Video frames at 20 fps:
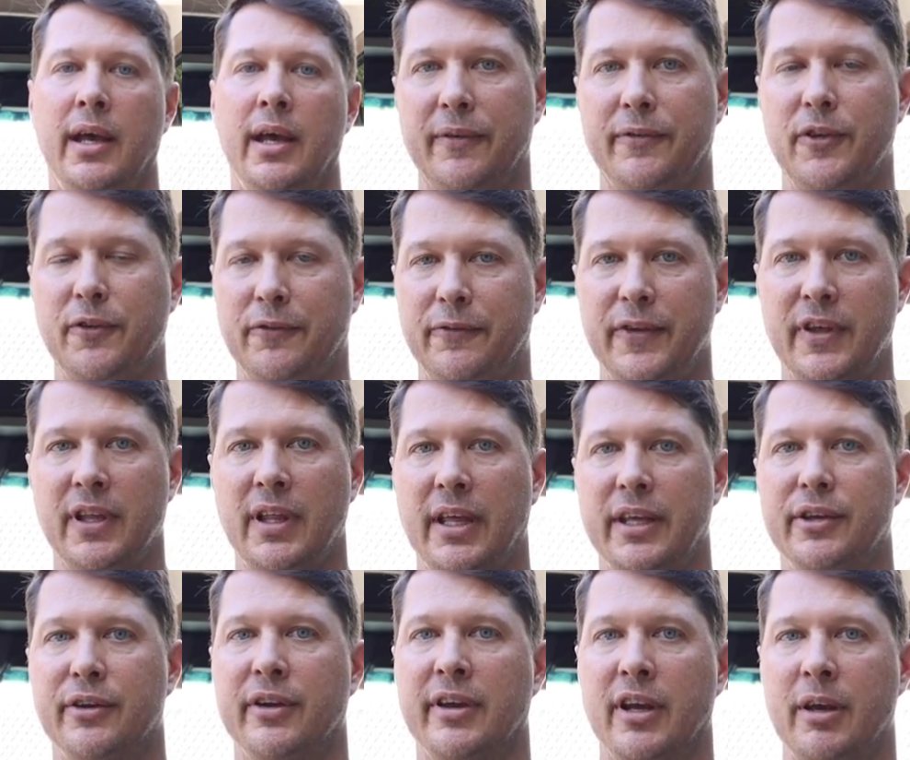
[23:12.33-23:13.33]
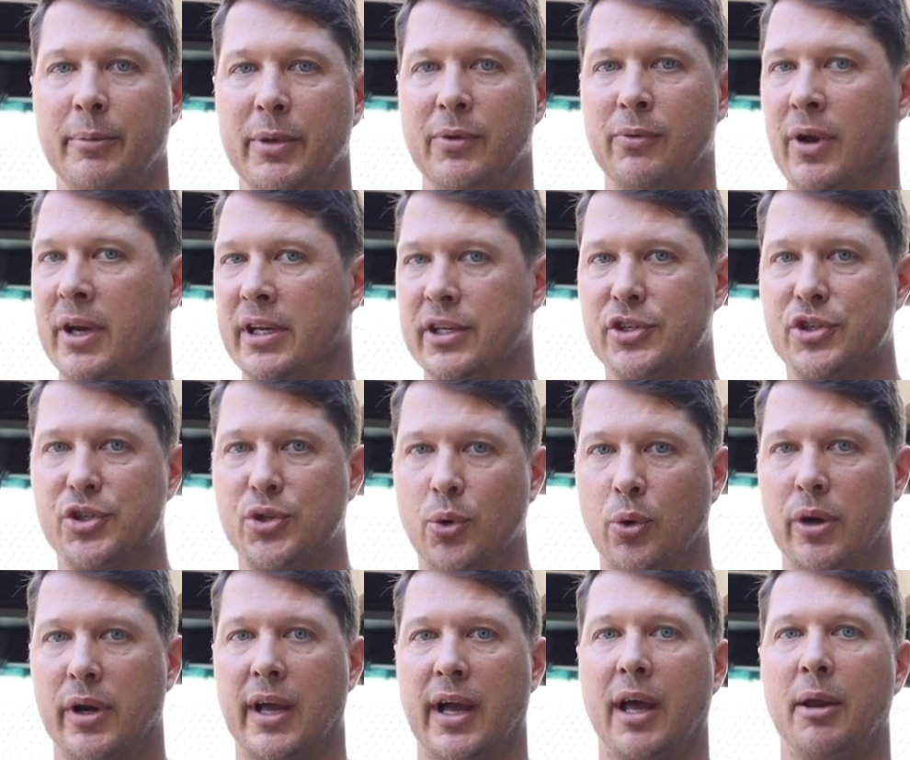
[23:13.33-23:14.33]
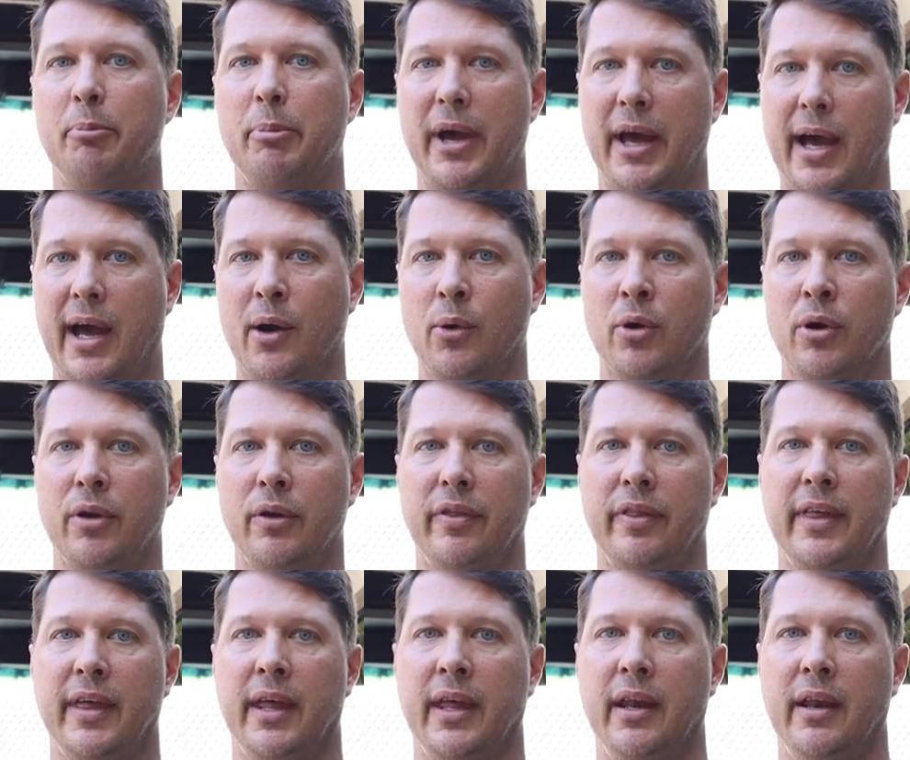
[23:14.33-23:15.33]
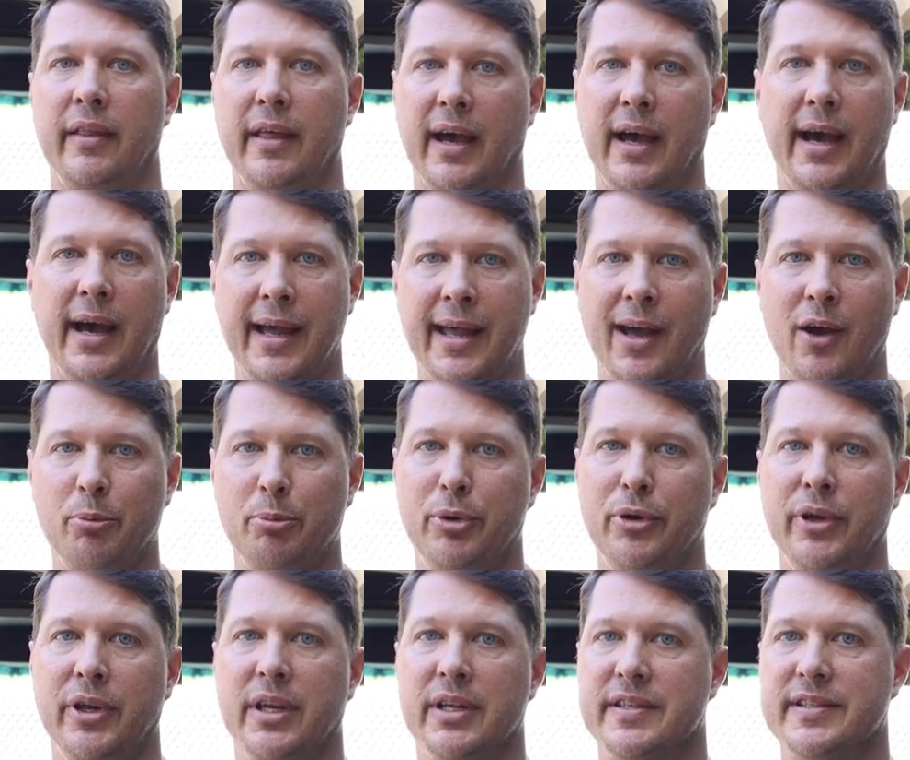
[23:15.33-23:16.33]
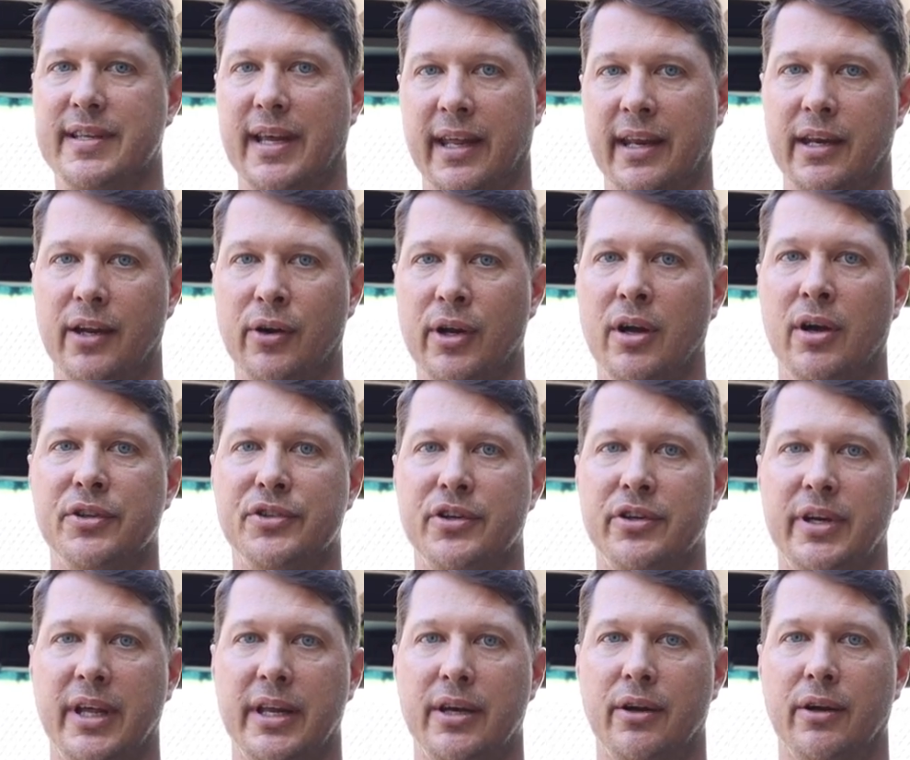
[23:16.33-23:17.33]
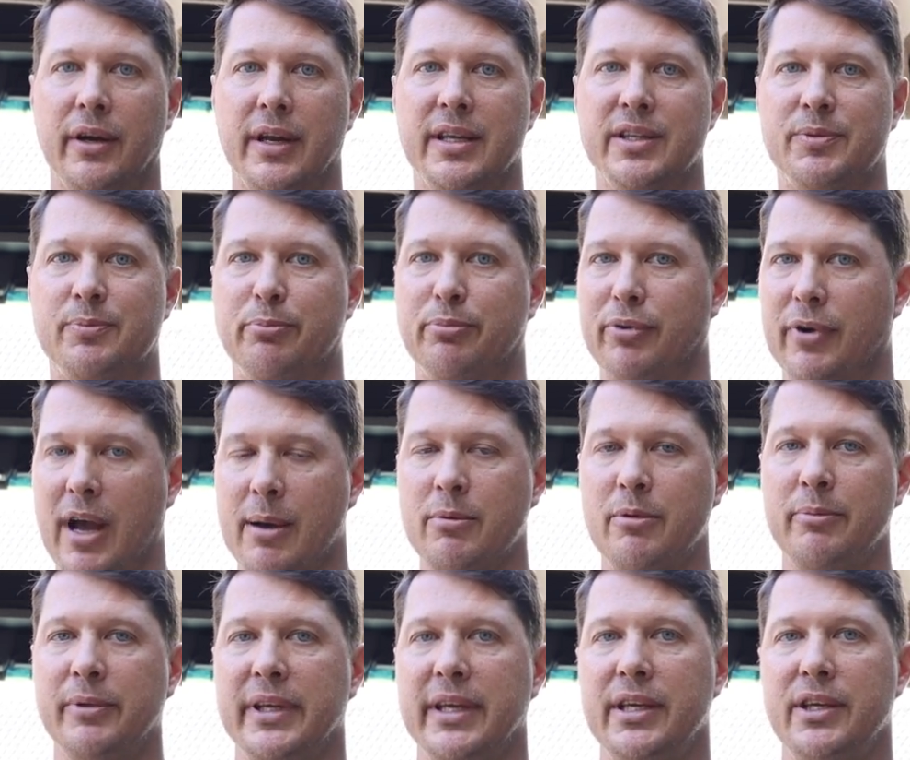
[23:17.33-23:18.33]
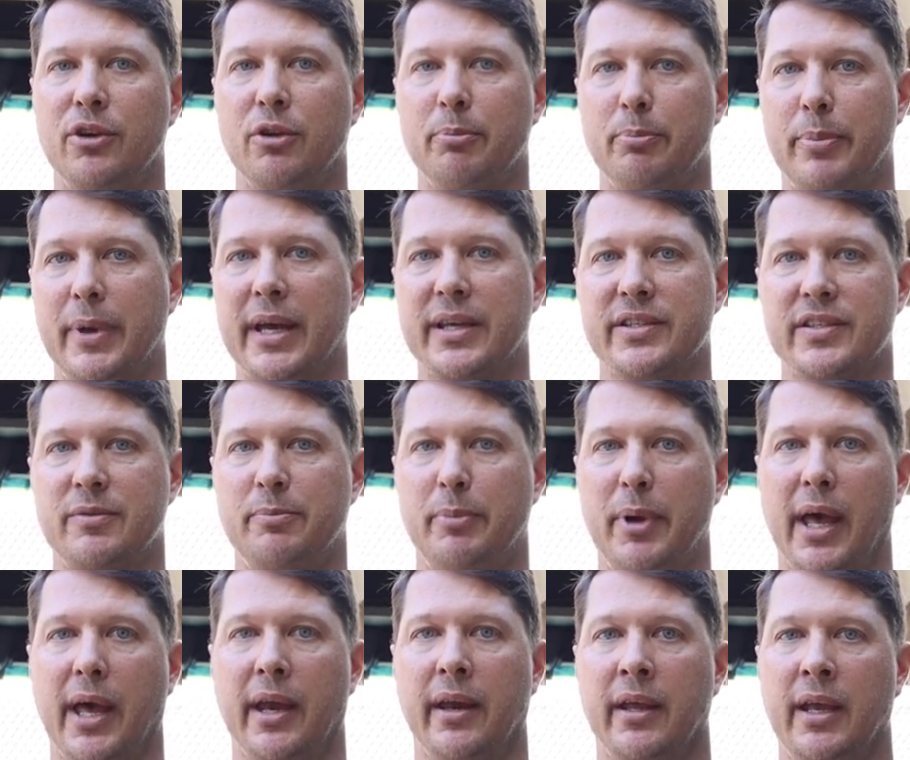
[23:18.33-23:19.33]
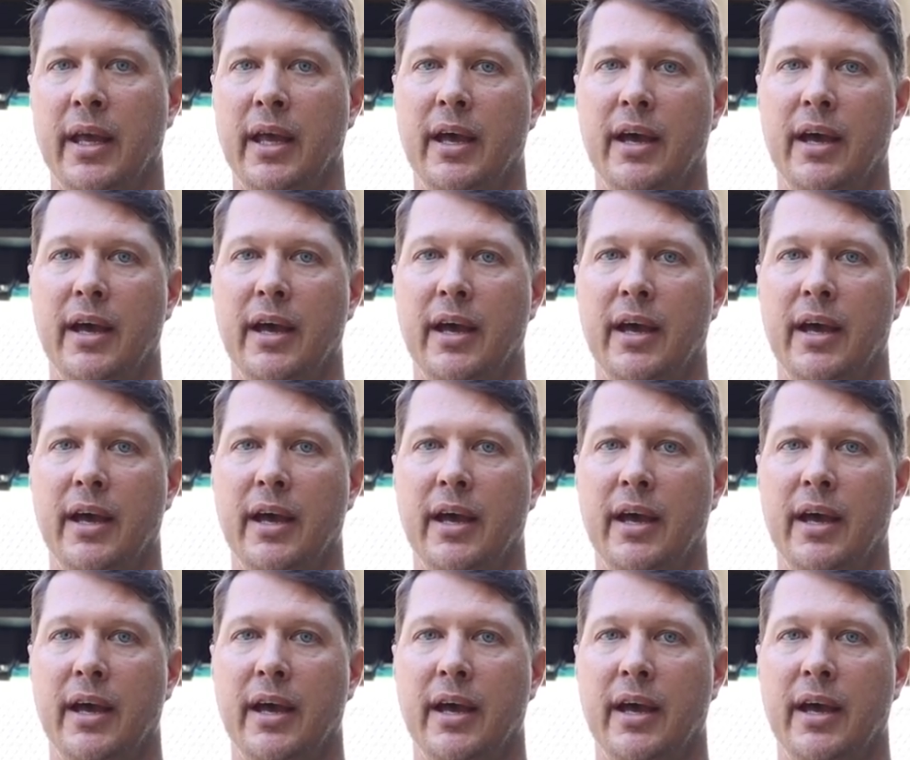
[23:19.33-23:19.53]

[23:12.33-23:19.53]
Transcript: If you feel like you're gonna be running short on power, then the high output secondary alternator is probably your best bet.